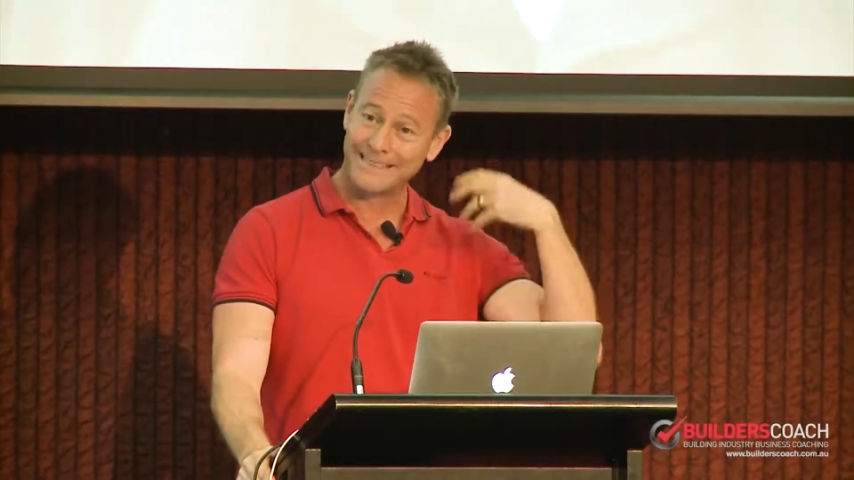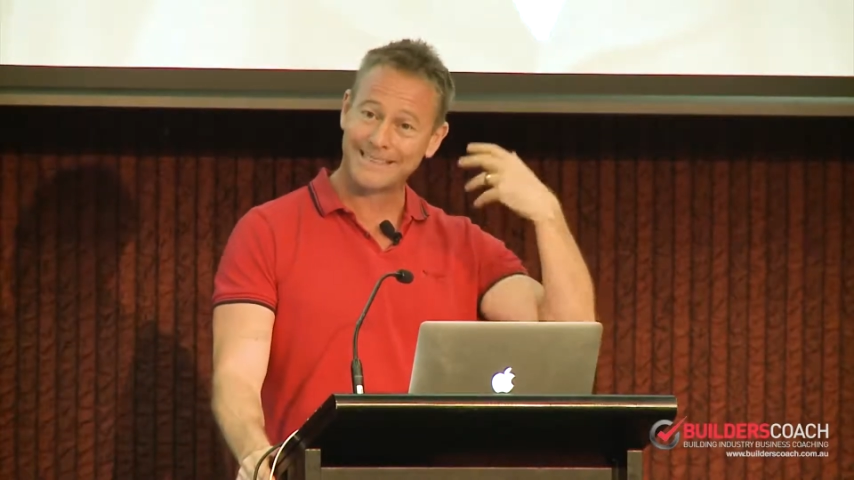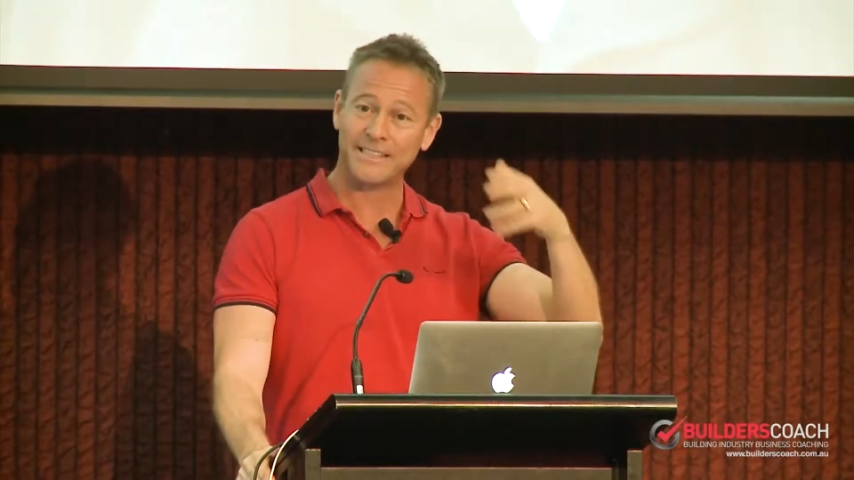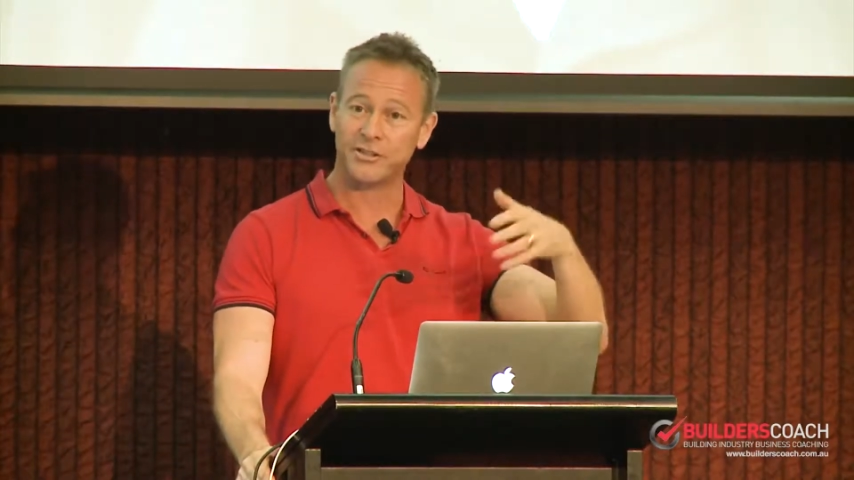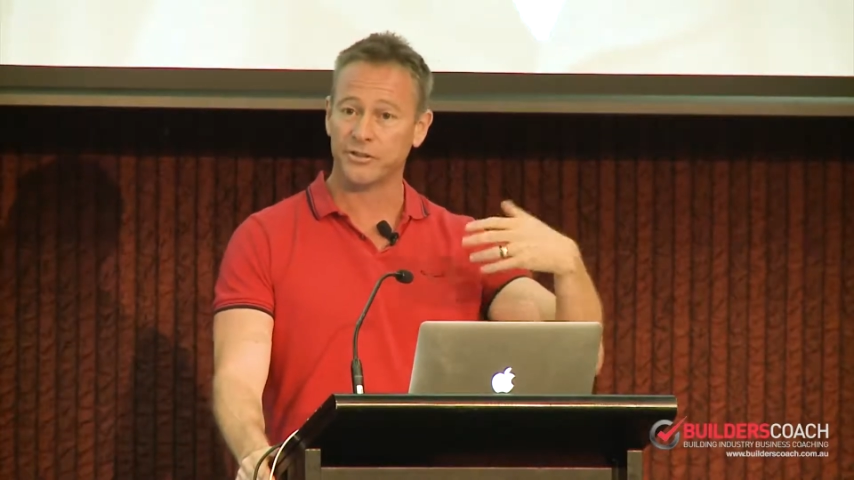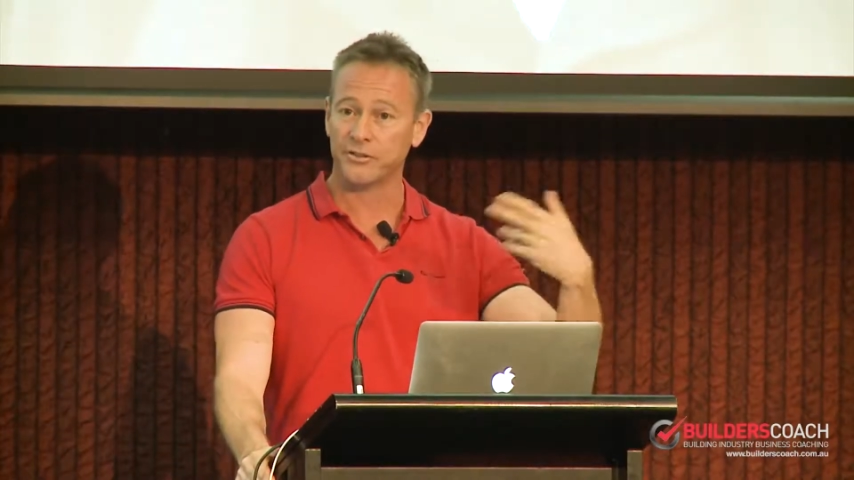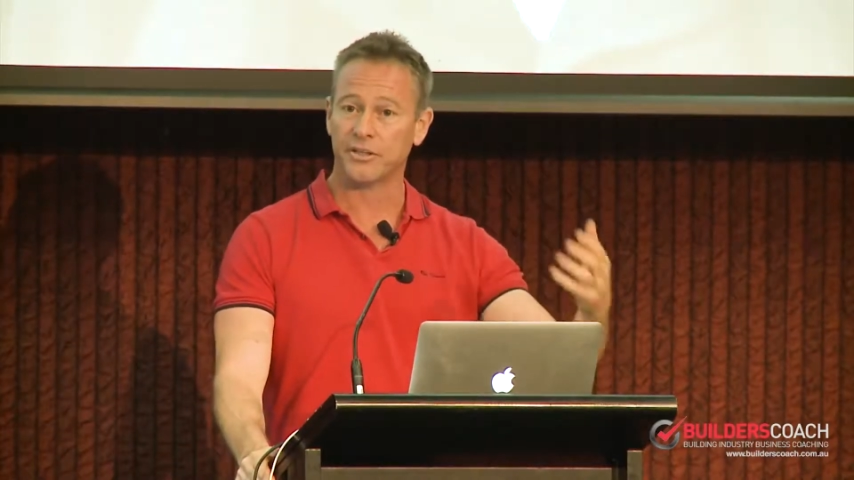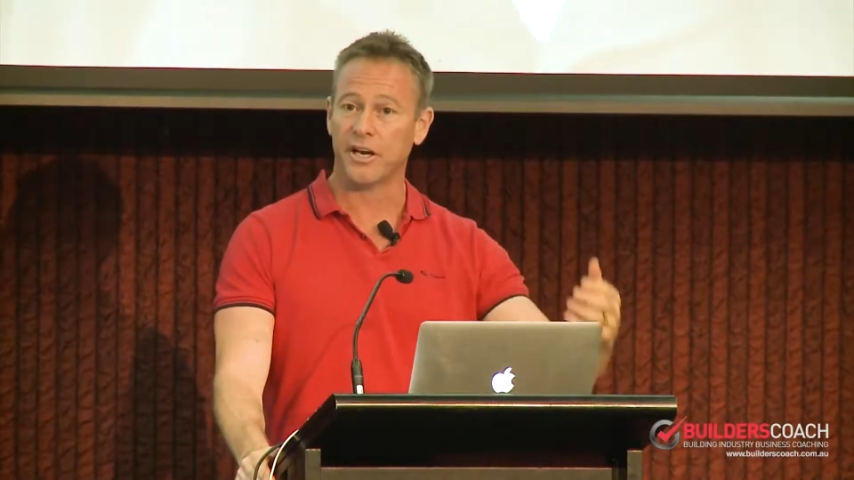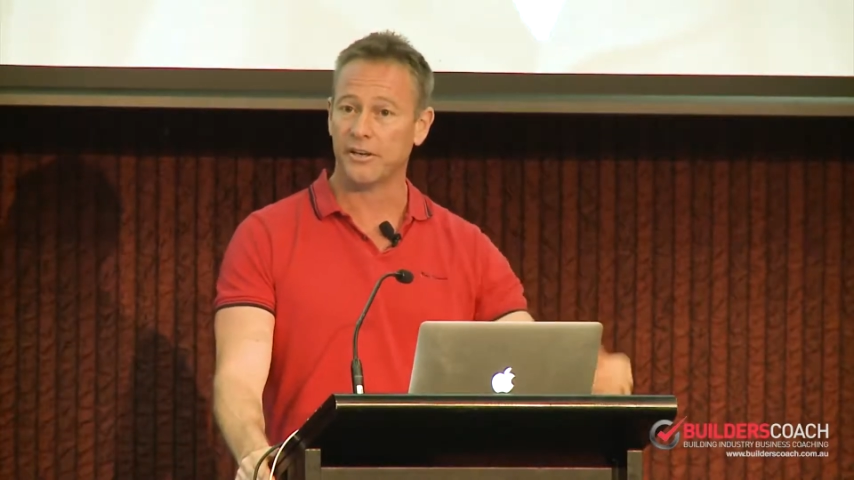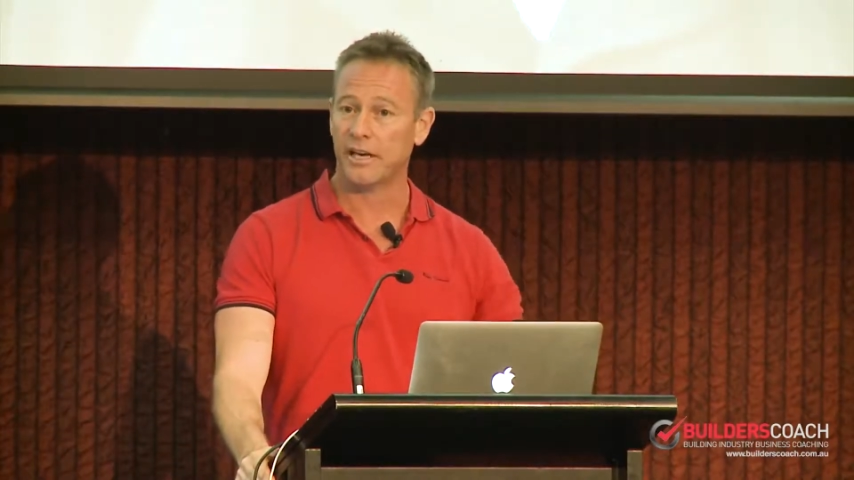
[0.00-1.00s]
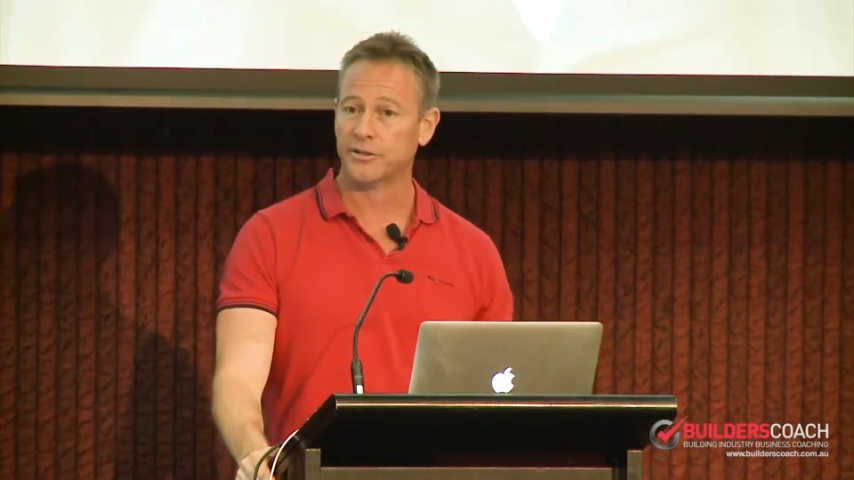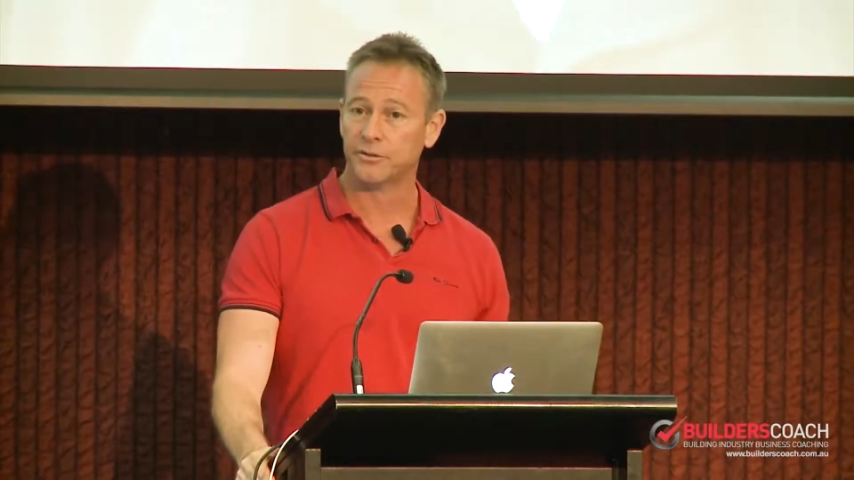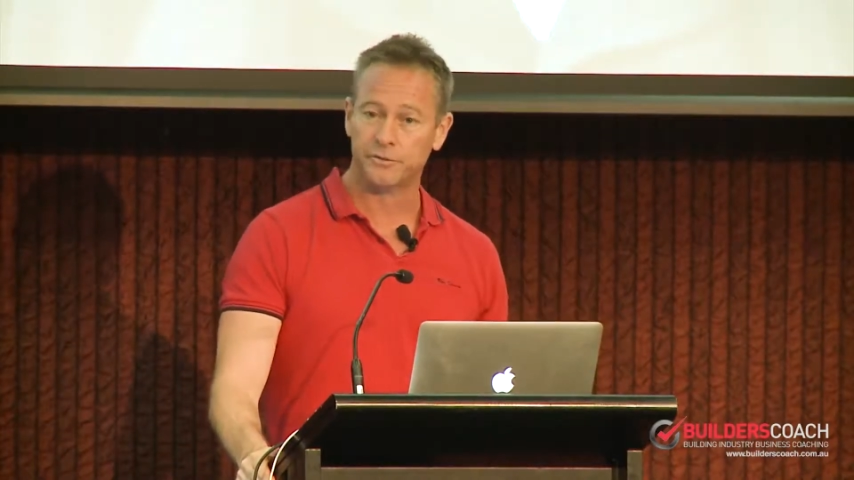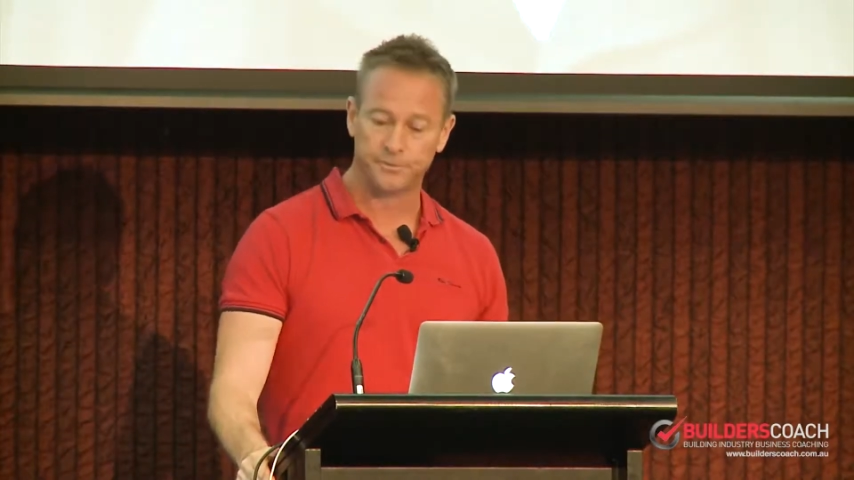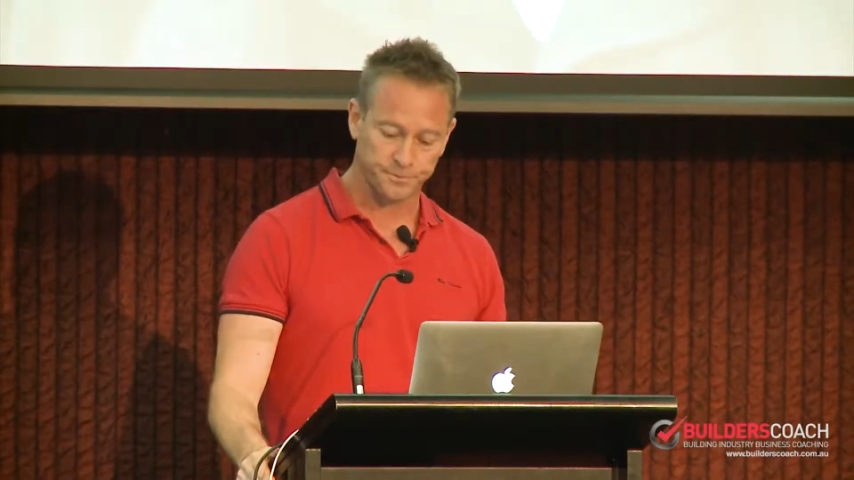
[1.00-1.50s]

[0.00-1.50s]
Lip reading: decision to go national.